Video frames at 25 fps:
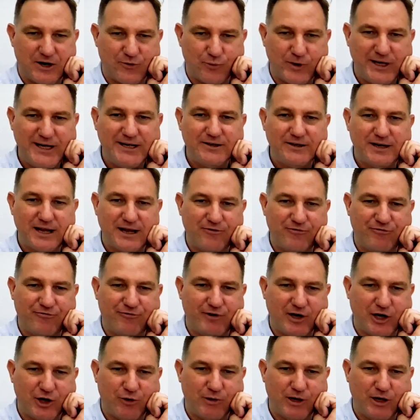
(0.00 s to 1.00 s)
read it and
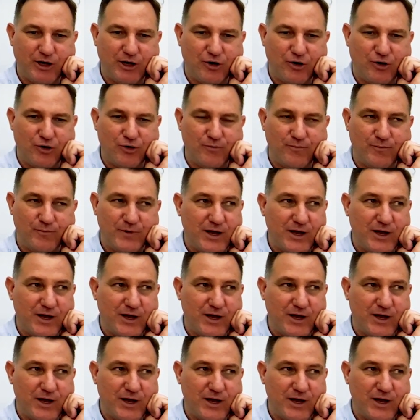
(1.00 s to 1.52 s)
follow along.